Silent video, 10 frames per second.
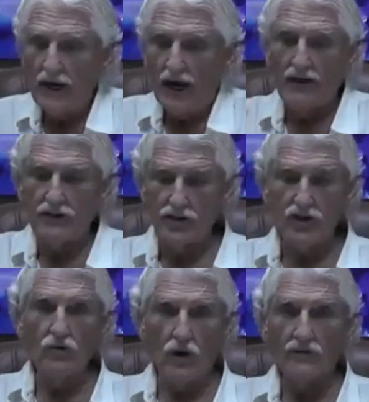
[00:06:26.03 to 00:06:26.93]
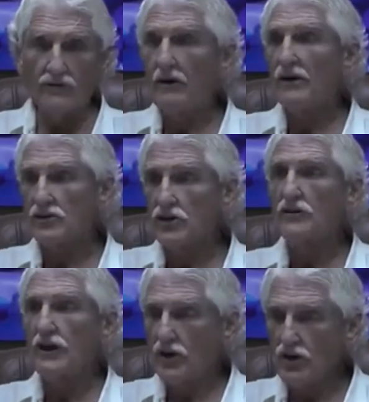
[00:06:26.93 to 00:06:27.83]
And you want to make
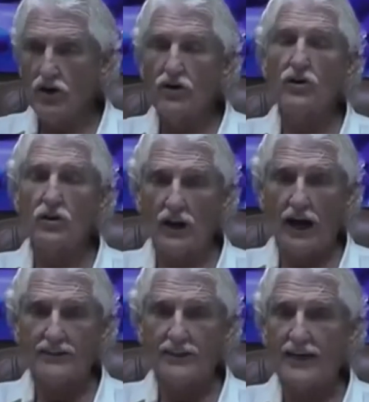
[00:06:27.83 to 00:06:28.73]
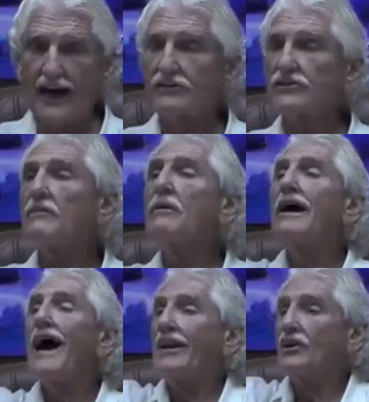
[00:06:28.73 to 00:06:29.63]
sure that you're utilizing calcium
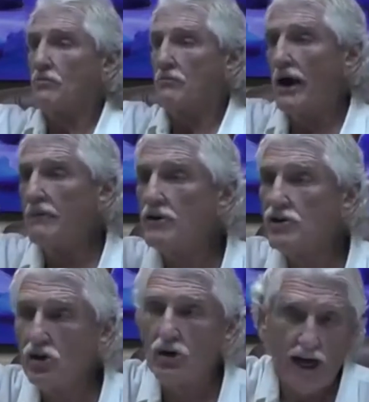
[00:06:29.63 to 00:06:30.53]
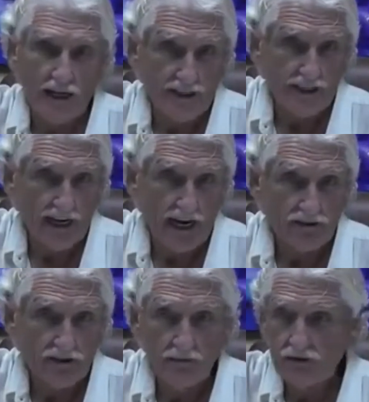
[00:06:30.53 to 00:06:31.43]
and your baby's utilizing
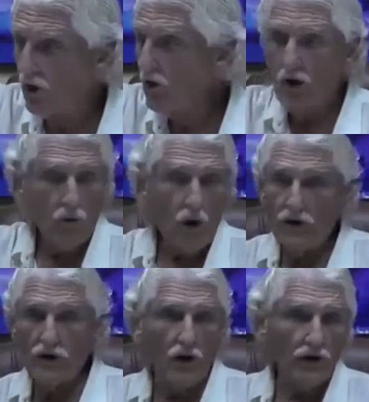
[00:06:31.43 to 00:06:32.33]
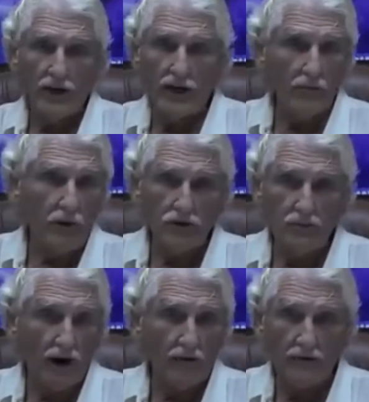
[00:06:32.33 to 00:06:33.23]
calcium. So, one, you don't get into
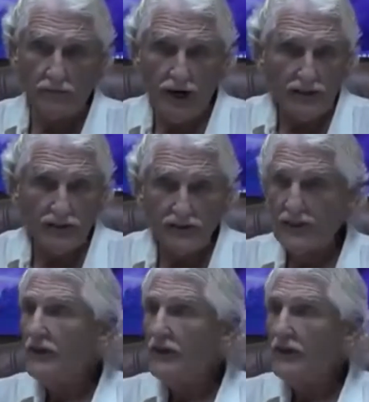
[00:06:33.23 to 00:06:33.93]
postpartum depressions.